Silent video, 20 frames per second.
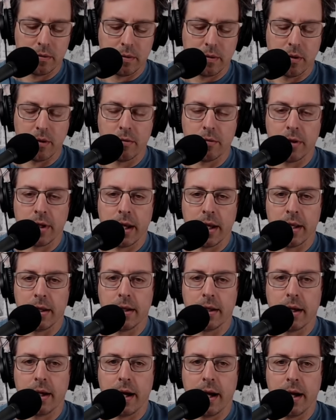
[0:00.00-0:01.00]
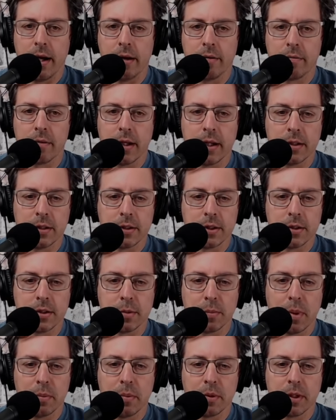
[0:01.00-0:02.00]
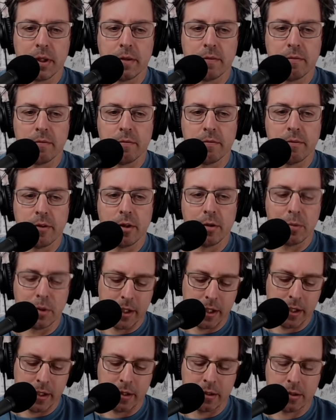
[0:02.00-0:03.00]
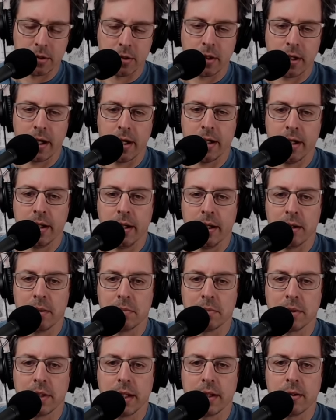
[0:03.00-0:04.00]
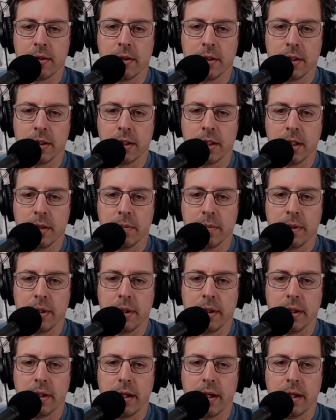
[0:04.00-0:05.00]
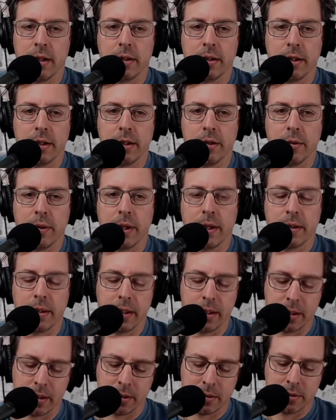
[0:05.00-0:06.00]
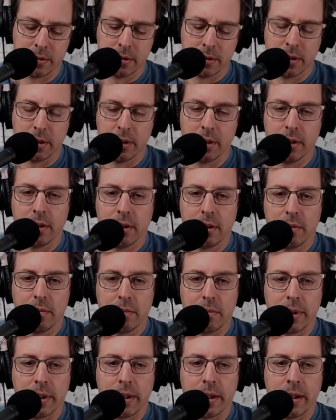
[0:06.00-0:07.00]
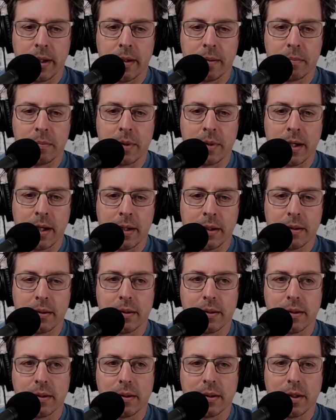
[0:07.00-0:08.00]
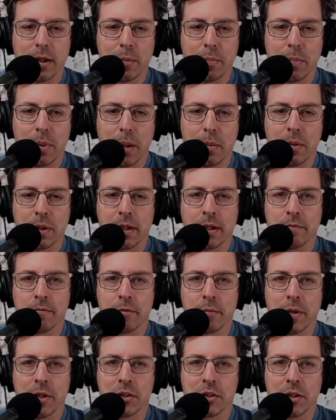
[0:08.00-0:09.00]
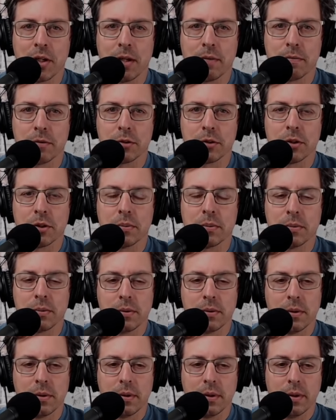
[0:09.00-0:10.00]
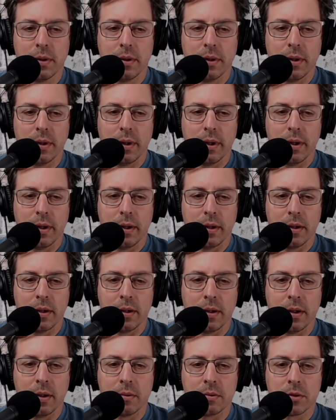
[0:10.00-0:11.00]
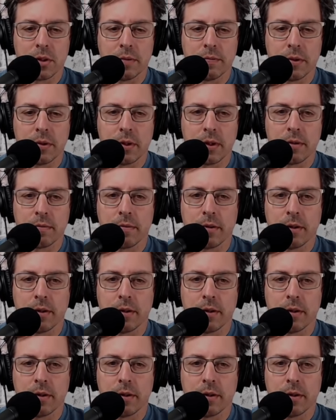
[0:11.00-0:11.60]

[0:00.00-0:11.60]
overnight I R flights. These are publicly available data, and so I um, take a look at them and I tell you what I think. But I'm not a public information officer, and uh, so if you're looking for